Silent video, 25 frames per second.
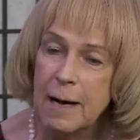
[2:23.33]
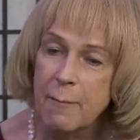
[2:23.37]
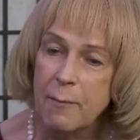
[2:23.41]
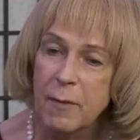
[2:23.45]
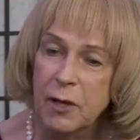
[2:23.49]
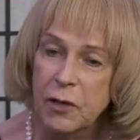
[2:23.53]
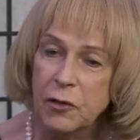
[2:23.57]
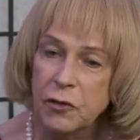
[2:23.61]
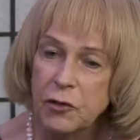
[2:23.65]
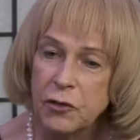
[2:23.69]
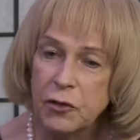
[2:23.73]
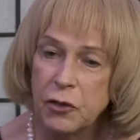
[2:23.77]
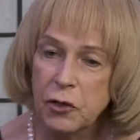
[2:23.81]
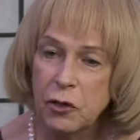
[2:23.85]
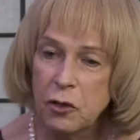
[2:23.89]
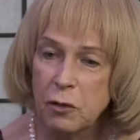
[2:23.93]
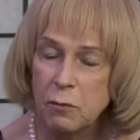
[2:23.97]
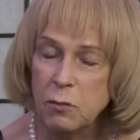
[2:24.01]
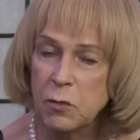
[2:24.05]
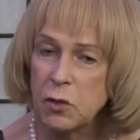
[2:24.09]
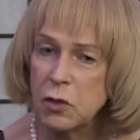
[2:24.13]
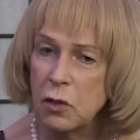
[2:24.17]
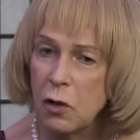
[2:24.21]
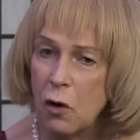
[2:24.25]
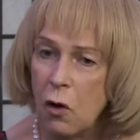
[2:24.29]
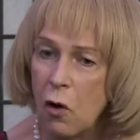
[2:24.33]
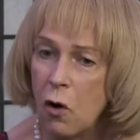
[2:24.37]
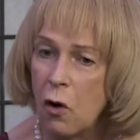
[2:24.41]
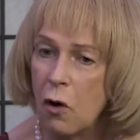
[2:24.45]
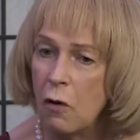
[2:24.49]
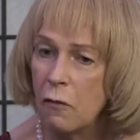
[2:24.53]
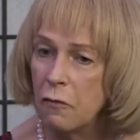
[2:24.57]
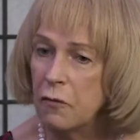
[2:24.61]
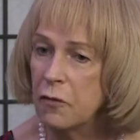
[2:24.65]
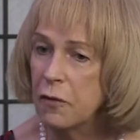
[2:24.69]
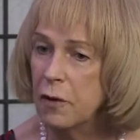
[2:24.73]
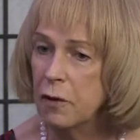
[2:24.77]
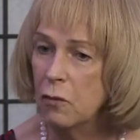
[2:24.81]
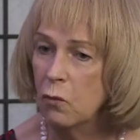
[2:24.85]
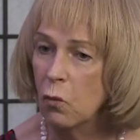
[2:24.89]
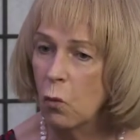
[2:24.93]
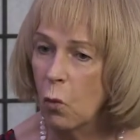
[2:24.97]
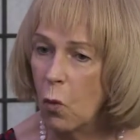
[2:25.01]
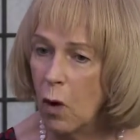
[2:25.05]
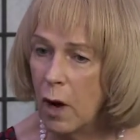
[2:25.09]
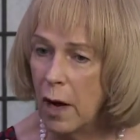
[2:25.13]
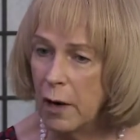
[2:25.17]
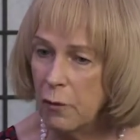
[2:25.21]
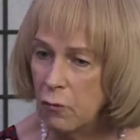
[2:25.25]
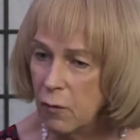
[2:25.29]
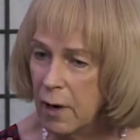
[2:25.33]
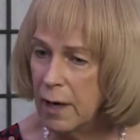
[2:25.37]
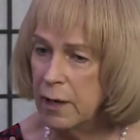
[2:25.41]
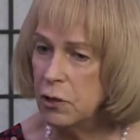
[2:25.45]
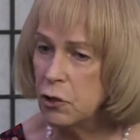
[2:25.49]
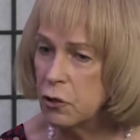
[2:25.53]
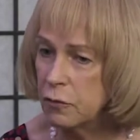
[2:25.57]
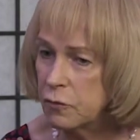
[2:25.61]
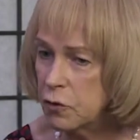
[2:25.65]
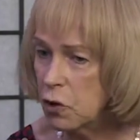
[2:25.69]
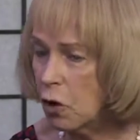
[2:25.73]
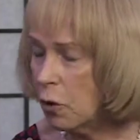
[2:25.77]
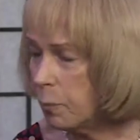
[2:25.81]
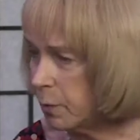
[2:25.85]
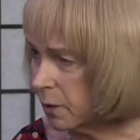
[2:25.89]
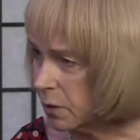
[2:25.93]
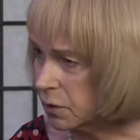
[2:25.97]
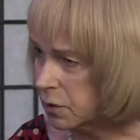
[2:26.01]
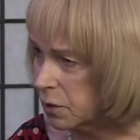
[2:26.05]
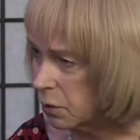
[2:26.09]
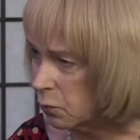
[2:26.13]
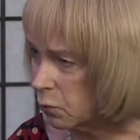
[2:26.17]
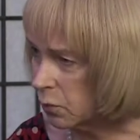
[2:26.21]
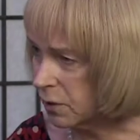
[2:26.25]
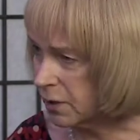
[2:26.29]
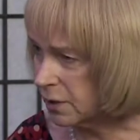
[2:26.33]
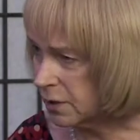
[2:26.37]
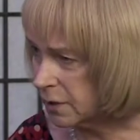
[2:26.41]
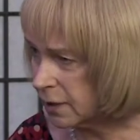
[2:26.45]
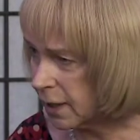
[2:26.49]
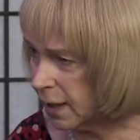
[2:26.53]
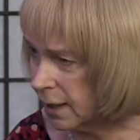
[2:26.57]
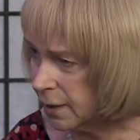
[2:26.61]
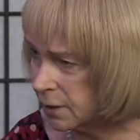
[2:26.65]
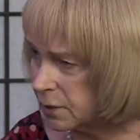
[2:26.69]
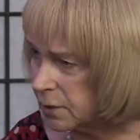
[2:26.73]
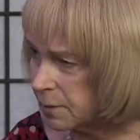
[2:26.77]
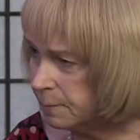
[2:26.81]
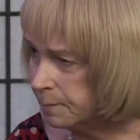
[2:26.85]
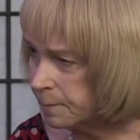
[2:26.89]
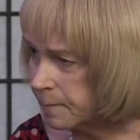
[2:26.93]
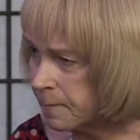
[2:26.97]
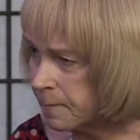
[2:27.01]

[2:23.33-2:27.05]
in terms of the wide range of topics that were discussed.